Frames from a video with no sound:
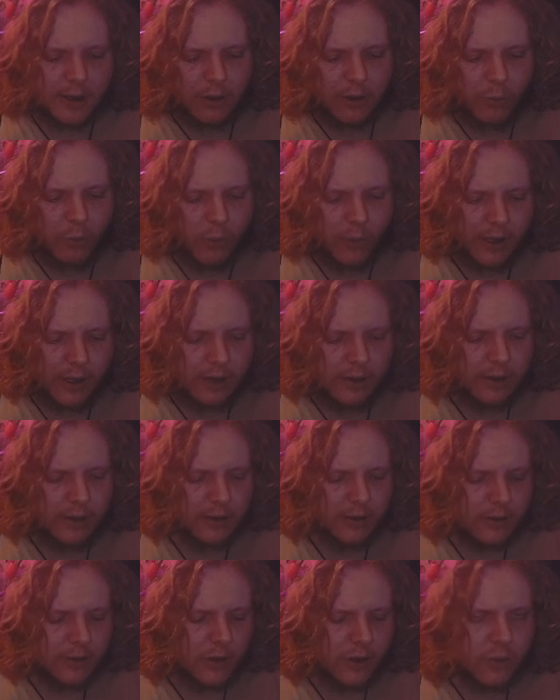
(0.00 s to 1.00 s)
when
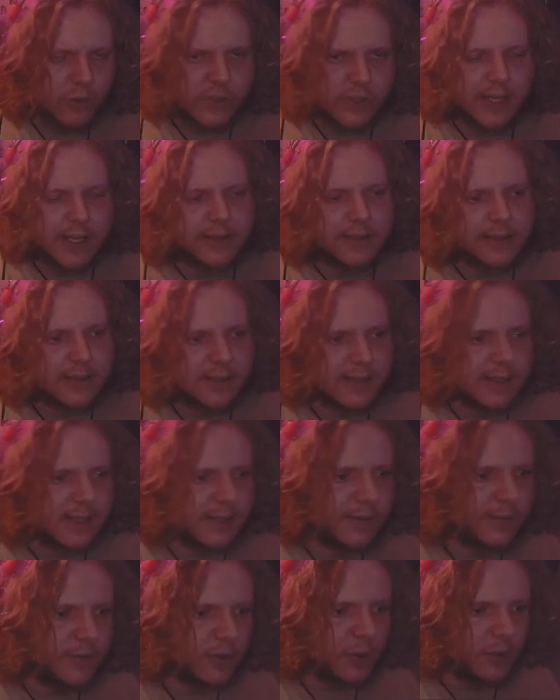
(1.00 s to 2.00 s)
new sentences
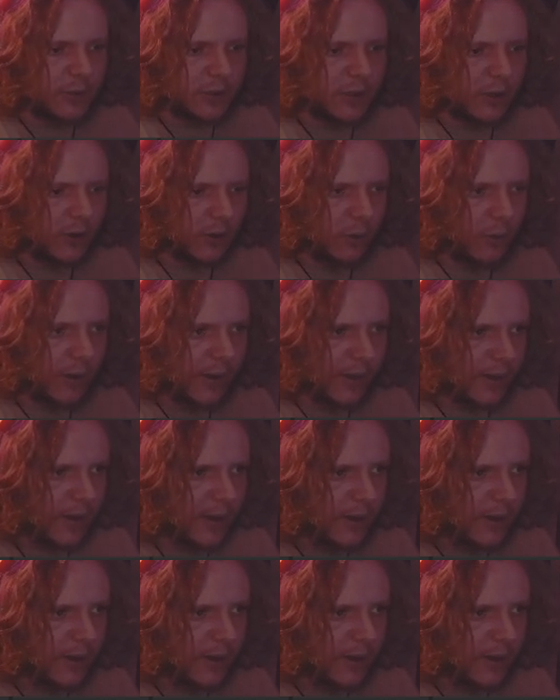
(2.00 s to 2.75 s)
flow along with it.